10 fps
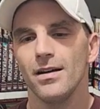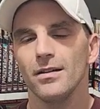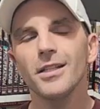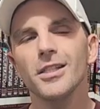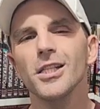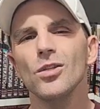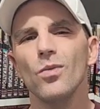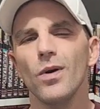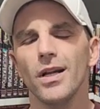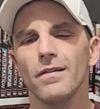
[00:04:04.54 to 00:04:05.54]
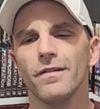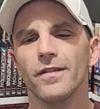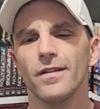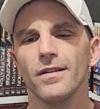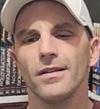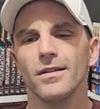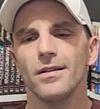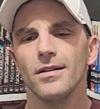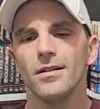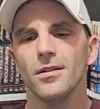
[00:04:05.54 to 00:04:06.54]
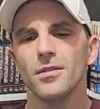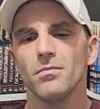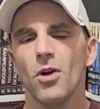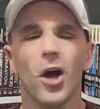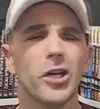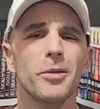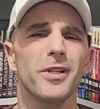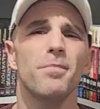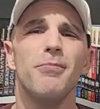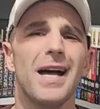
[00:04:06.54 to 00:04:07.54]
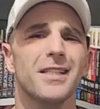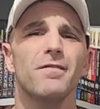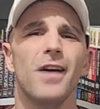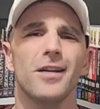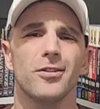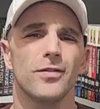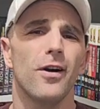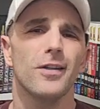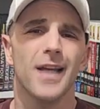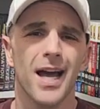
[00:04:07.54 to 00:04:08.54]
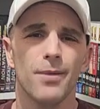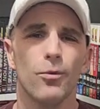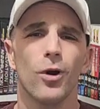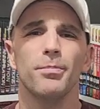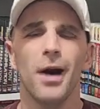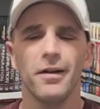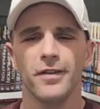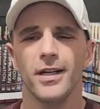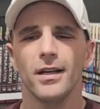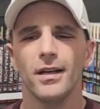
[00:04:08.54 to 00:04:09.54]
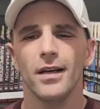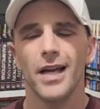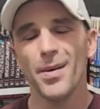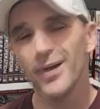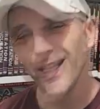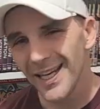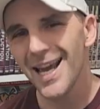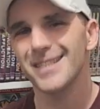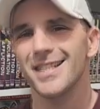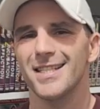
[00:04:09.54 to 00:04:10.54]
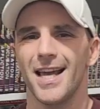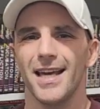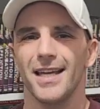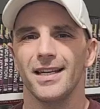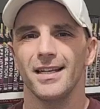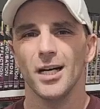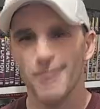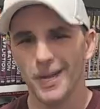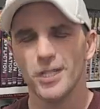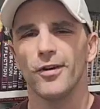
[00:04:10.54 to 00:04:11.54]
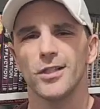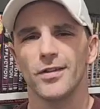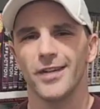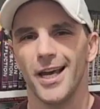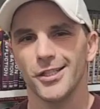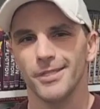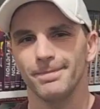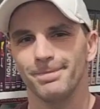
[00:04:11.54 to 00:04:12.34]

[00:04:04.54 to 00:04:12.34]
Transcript: Let's listen to one of arguably the best investors of all time, Warren Buffett, and what he has to say about diversification.